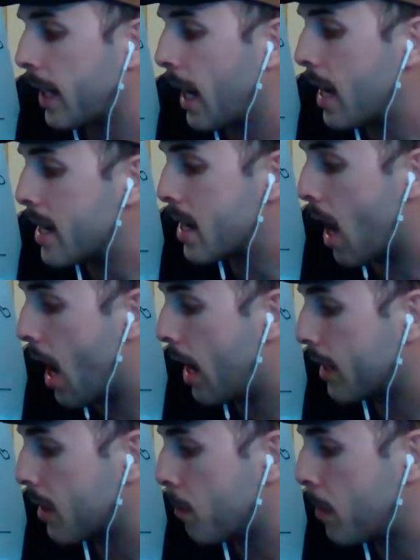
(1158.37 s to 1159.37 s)

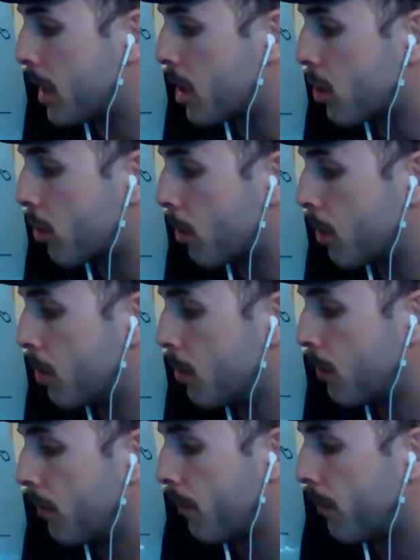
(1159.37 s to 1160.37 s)
cannot be
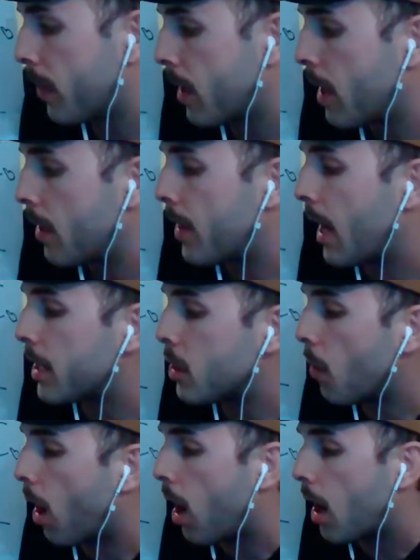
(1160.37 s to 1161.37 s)
true that
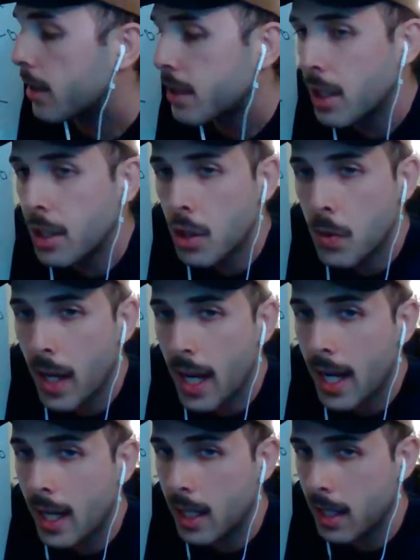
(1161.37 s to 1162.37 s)
you ought to do
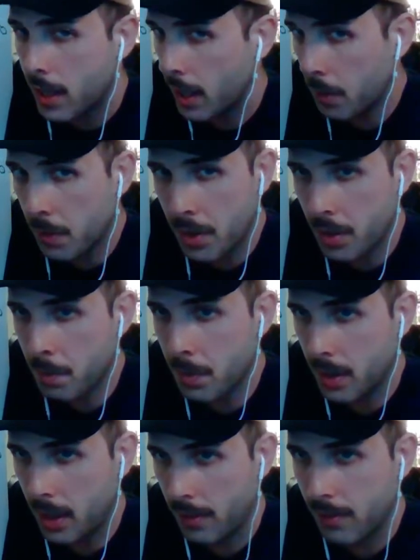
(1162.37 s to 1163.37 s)
anything with your
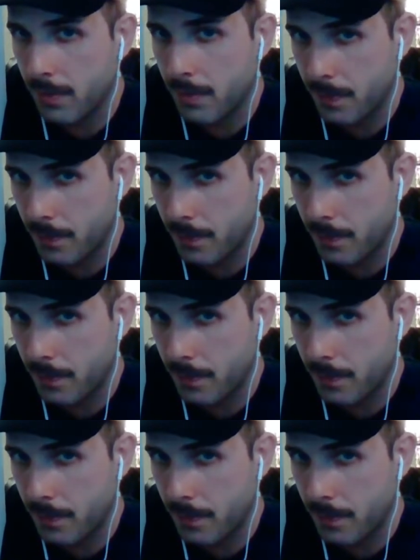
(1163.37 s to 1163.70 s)
belief.